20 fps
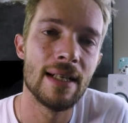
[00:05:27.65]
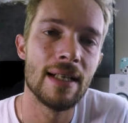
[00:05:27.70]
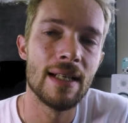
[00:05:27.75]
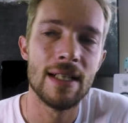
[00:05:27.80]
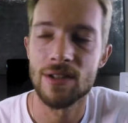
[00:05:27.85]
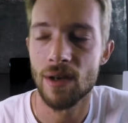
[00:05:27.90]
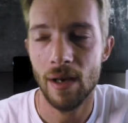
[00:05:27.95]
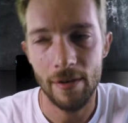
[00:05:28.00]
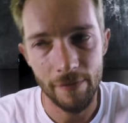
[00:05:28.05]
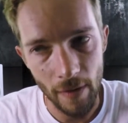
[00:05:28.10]

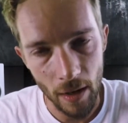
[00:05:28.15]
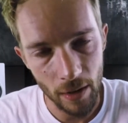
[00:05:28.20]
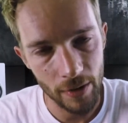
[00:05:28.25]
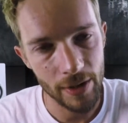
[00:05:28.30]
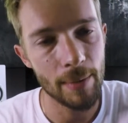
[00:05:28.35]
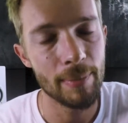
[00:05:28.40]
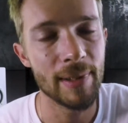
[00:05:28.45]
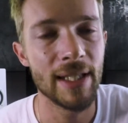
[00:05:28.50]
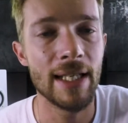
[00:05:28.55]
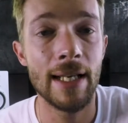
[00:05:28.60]
So I followed
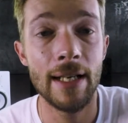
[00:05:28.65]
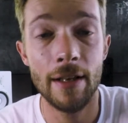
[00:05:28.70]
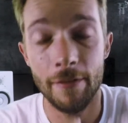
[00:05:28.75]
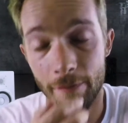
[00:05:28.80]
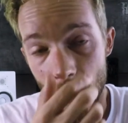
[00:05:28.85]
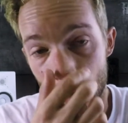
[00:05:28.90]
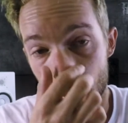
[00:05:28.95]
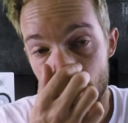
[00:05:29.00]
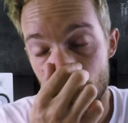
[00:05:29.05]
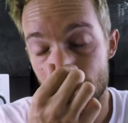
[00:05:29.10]
up again,
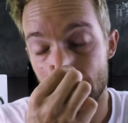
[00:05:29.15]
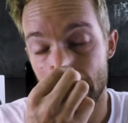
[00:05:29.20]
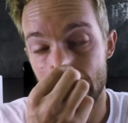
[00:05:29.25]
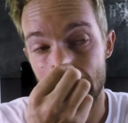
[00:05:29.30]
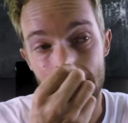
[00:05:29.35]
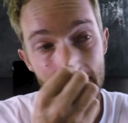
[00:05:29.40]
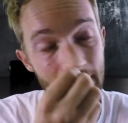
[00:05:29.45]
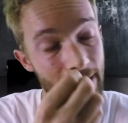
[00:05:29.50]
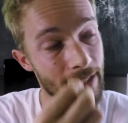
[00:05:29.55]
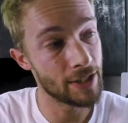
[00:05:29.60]

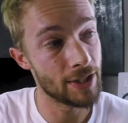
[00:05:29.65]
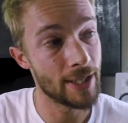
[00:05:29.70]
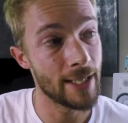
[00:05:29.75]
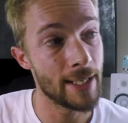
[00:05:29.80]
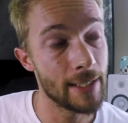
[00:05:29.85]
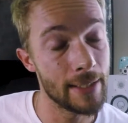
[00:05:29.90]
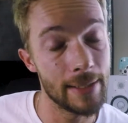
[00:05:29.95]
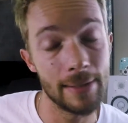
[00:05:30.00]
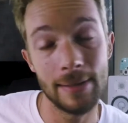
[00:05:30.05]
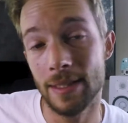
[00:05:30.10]
and
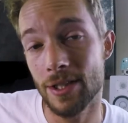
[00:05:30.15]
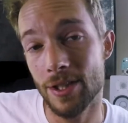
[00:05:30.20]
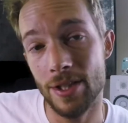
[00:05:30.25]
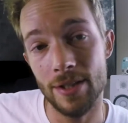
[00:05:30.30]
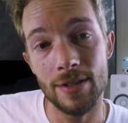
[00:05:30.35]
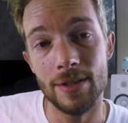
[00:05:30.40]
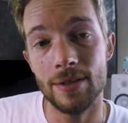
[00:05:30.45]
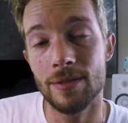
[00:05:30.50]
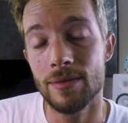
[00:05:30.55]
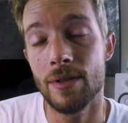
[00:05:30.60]
then I
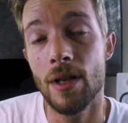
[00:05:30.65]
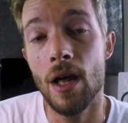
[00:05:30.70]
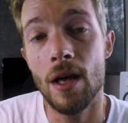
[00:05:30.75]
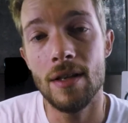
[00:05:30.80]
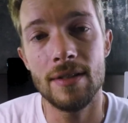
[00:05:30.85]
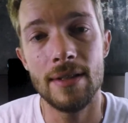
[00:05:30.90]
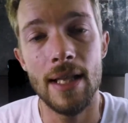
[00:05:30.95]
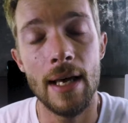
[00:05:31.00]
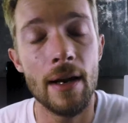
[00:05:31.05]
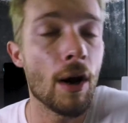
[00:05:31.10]
just
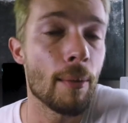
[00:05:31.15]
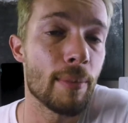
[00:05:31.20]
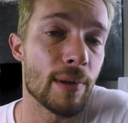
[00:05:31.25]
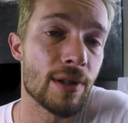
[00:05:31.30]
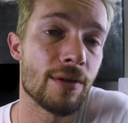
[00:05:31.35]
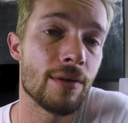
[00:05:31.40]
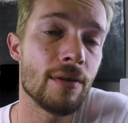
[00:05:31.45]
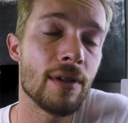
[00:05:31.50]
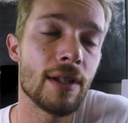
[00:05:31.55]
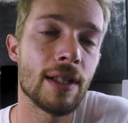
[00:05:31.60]
lost that
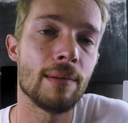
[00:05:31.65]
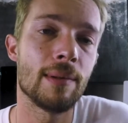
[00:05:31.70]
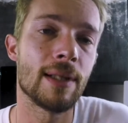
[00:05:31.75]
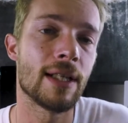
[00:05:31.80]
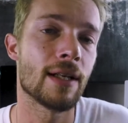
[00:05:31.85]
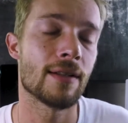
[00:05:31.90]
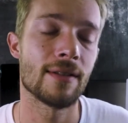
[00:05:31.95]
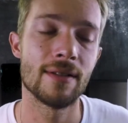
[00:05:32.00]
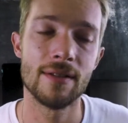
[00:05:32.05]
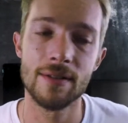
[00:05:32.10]
opportunity
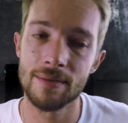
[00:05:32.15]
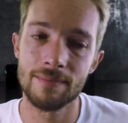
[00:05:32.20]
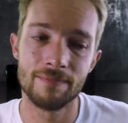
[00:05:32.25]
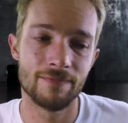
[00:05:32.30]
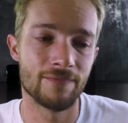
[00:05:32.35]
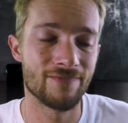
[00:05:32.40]
because